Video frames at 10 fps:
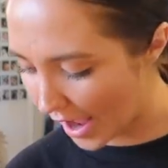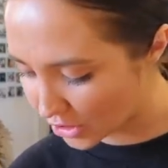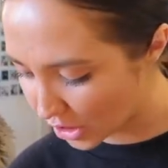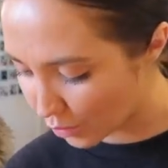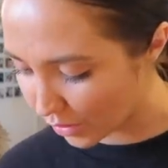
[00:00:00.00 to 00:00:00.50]
I
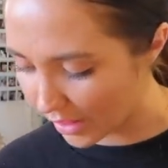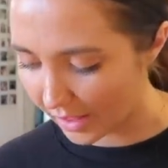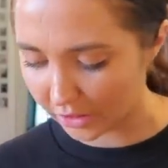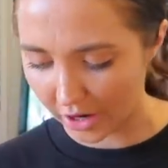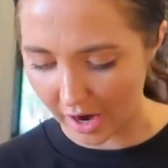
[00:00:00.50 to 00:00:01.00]
actually really
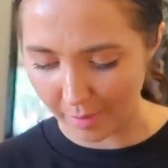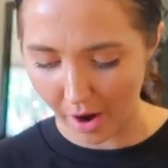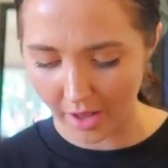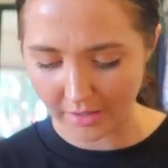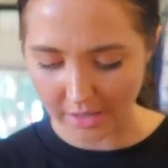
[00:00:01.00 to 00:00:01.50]
like their hair
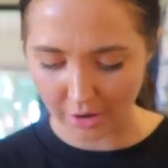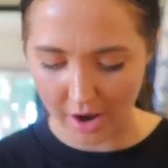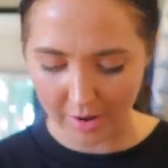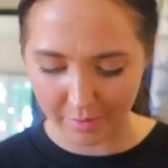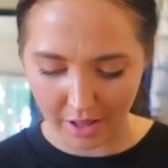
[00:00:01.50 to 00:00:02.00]
products. I don't
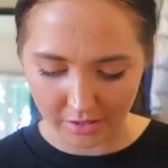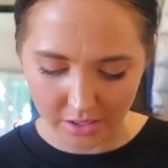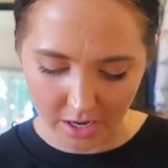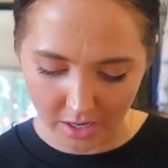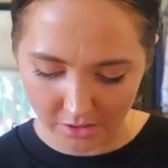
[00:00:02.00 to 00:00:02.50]
know how to pronounce
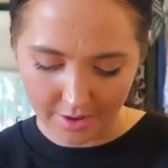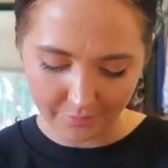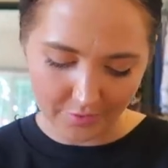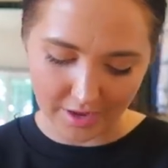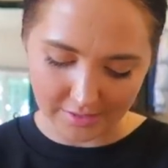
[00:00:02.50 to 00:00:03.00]
it.
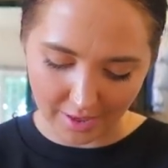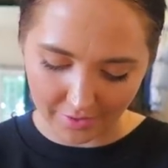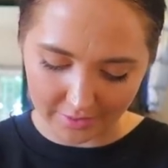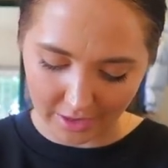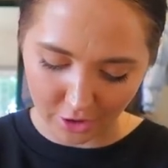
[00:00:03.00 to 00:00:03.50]
Guys, I
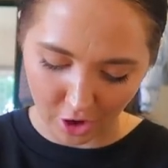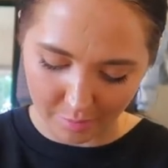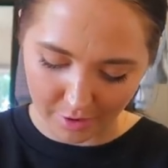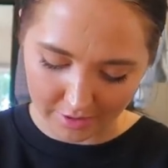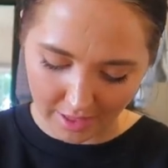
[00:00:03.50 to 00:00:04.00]
like that
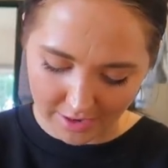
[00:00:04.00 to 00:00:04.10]
cookbook.